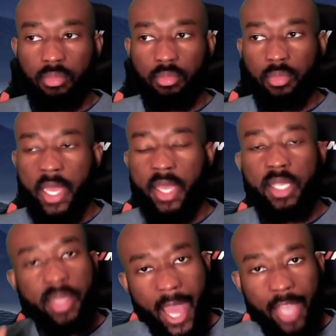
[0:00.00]

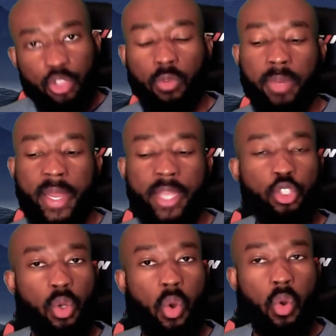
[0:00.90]
the astral plane,
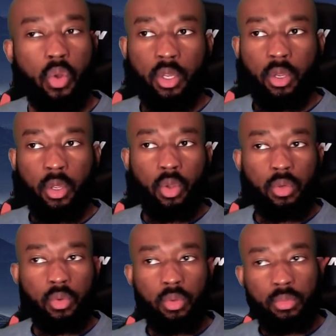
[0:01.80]
so
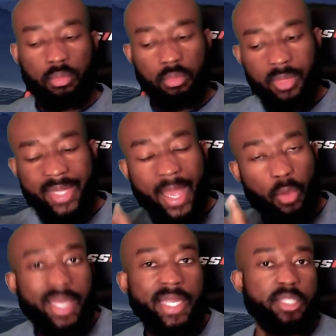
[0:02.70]

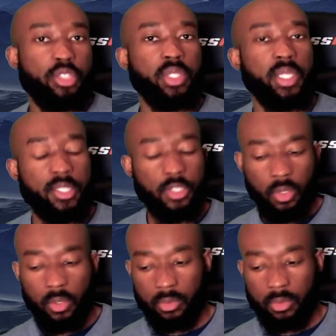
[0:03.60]
directly is soul.